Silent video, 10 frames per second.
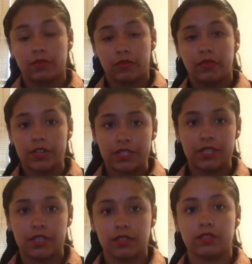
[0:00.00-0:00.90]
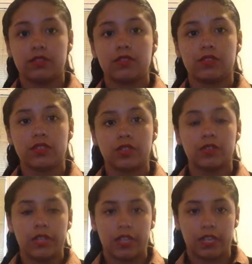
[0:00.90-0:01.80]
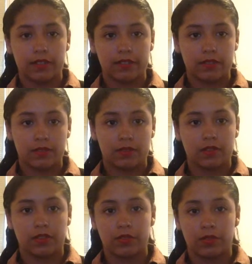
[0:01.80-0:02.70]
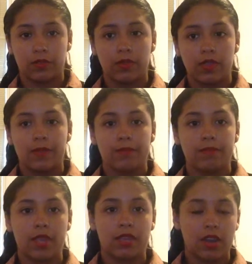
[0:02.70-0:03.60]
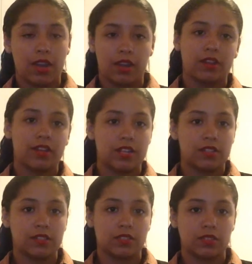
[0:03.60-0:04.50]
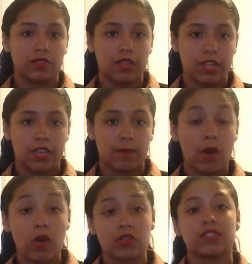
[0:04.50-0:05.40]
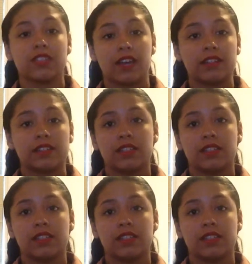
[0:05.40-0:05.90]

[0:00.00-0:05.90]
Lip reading: first thing to do is to make your hair into a ponytail.